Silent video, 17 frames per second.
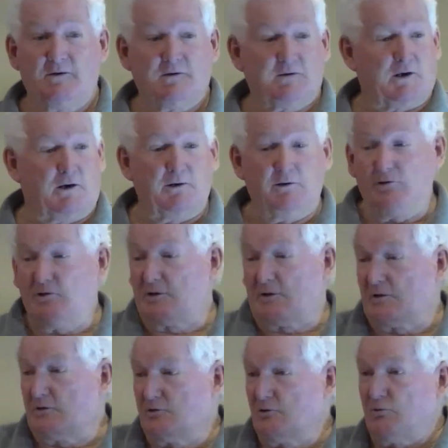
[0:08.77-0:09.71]
So you're
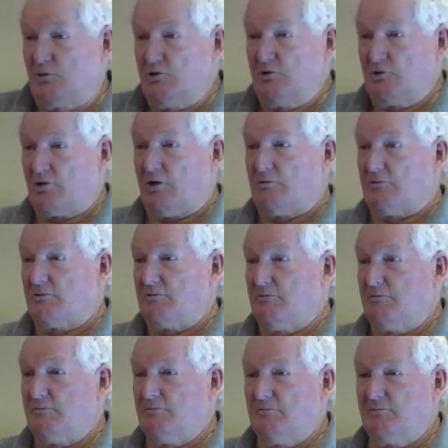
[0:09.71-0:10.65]
going to do what you're told.
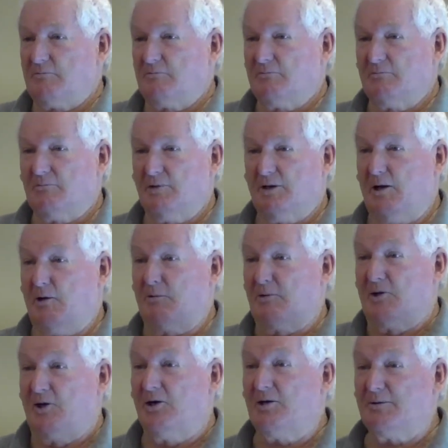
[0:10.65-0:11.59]
No,
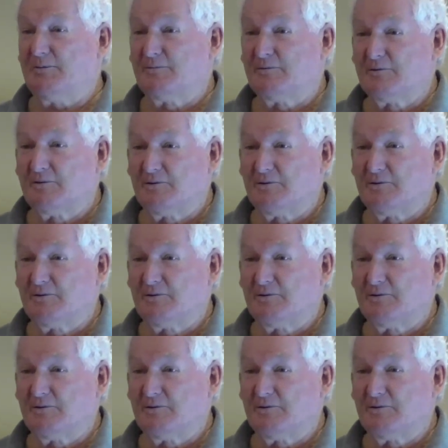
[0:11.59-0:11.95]
we're not.